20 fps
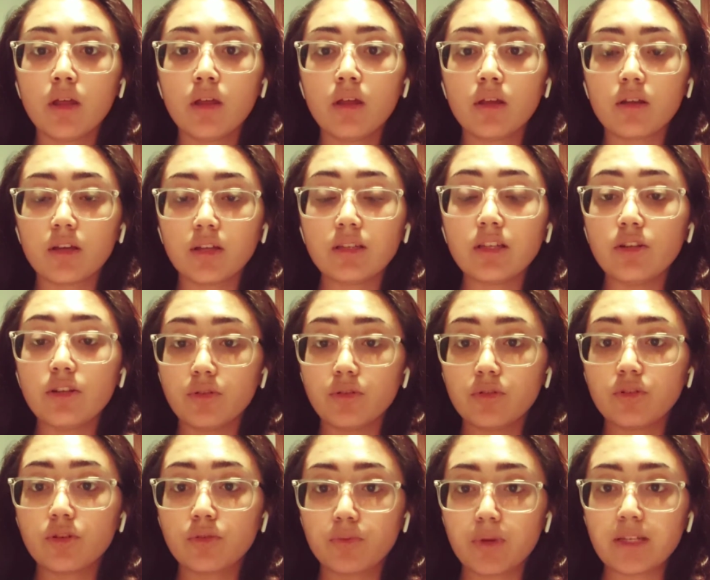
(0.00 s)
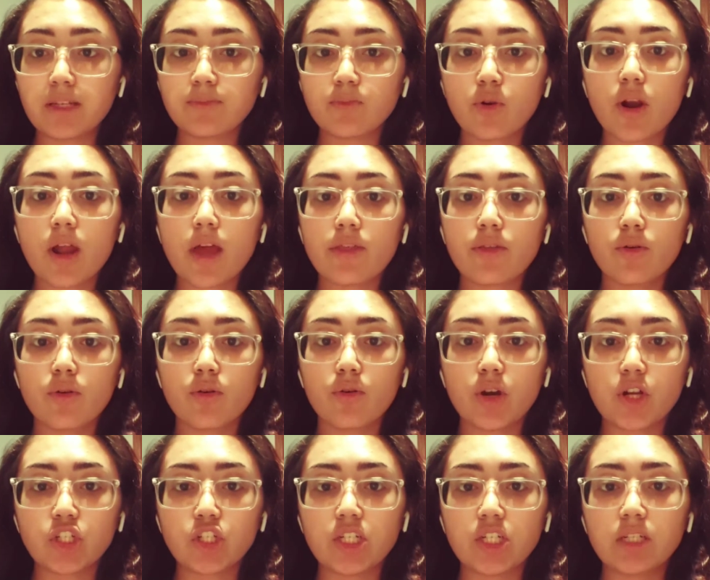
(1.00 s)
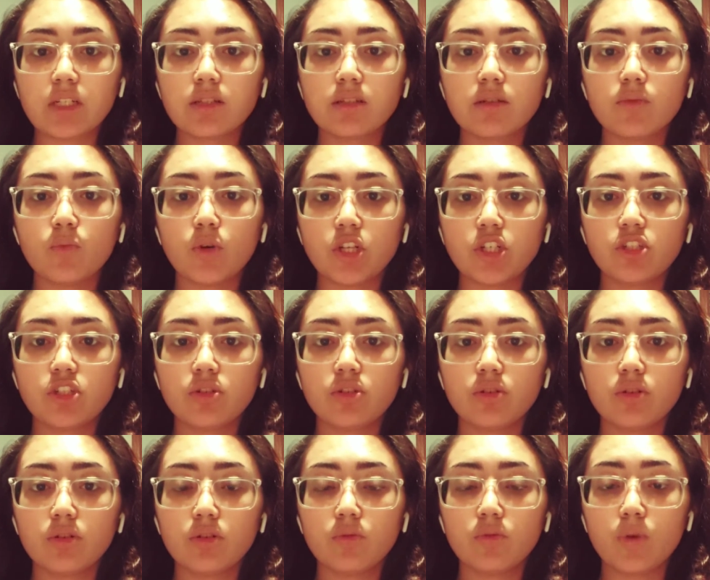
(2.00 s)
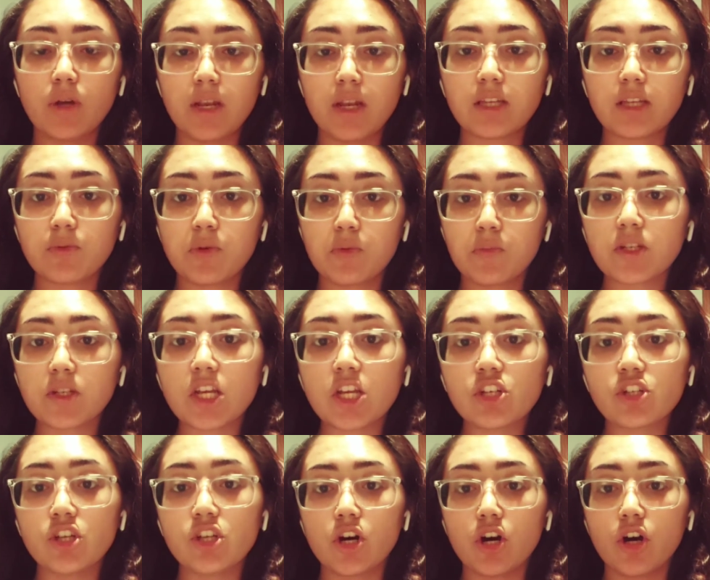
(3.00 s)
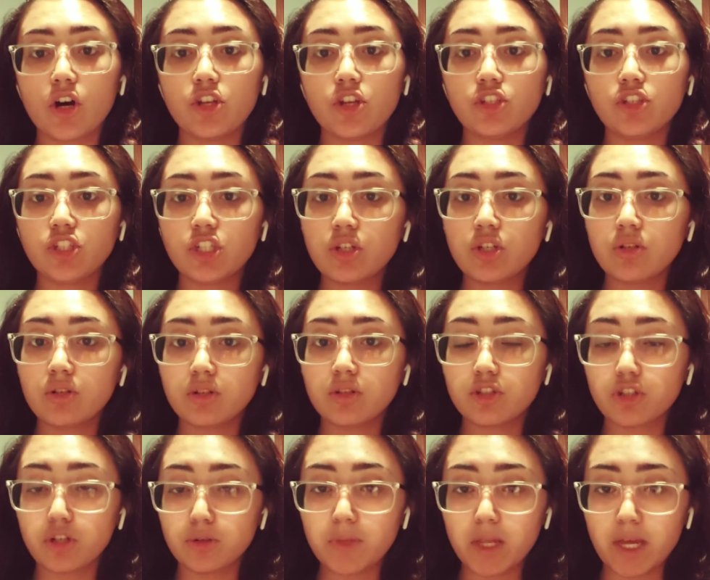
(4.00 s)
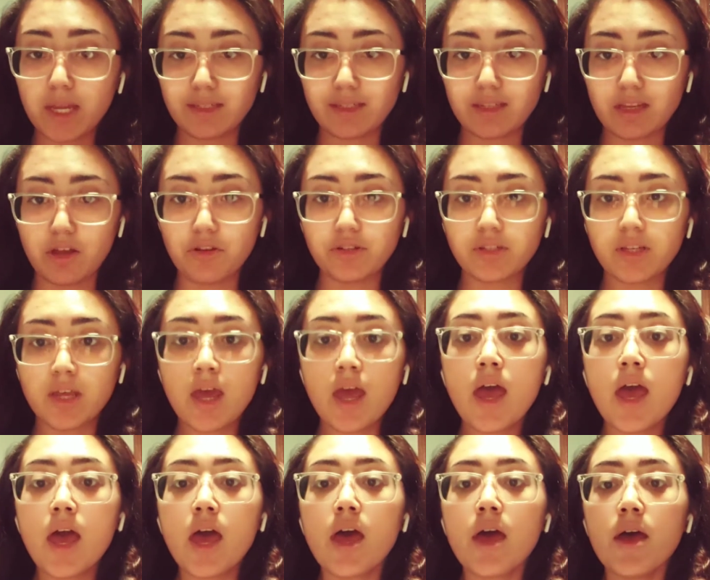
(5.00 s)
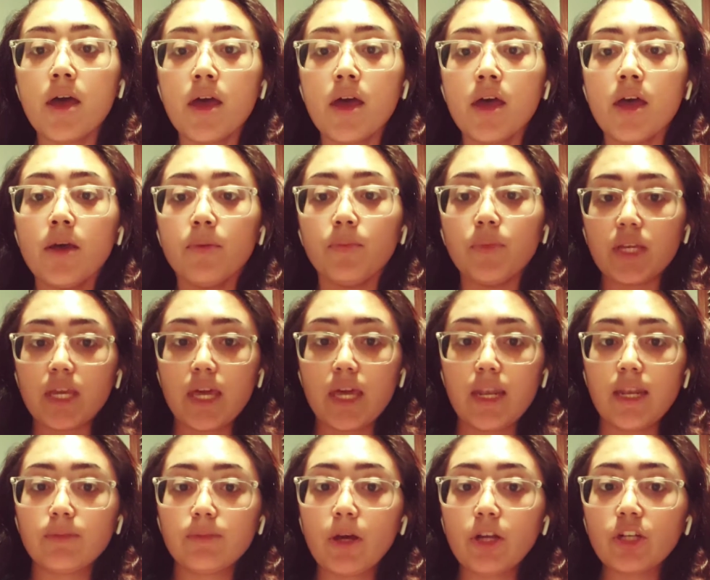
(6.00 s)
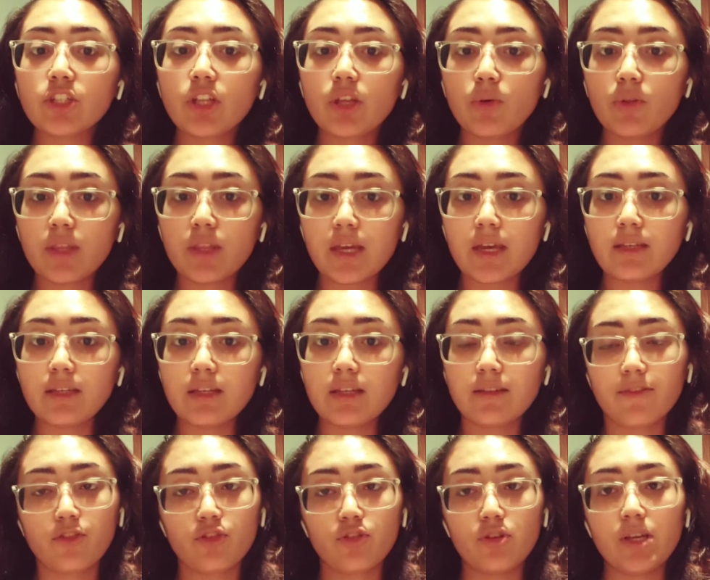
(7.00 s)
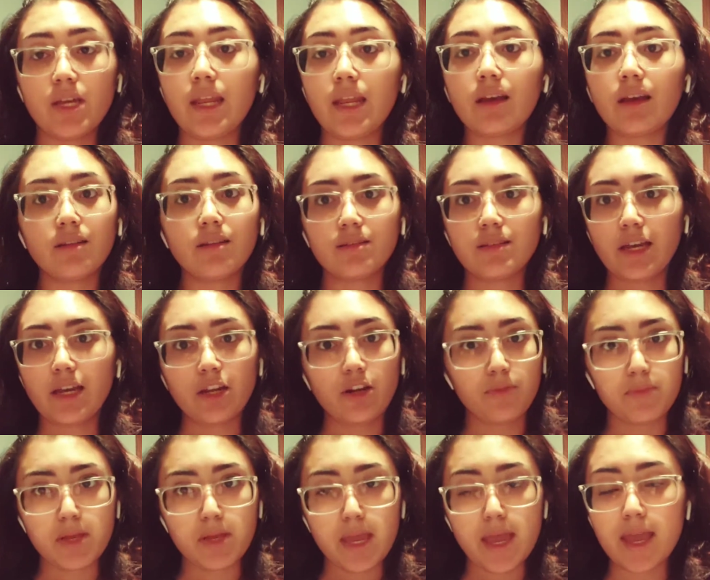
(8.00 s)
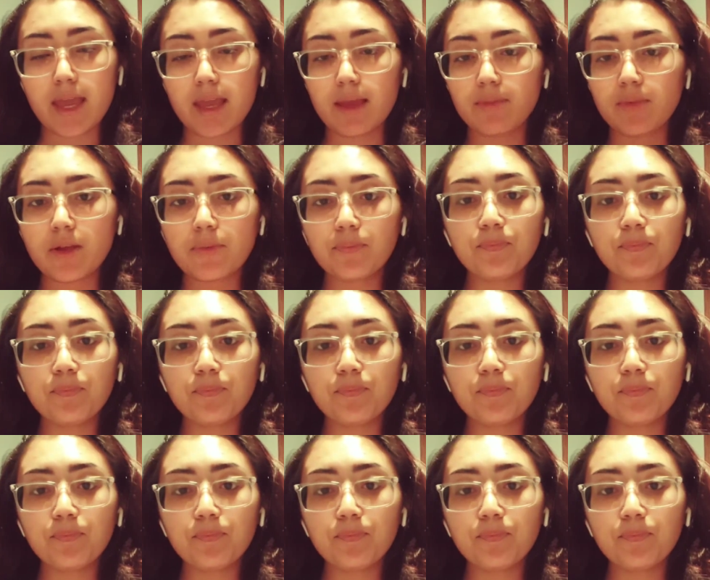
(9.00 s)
continue to raise more ethical questions, which, when experimentation on germline cells begin, especially with the ideas of creating a designer baby,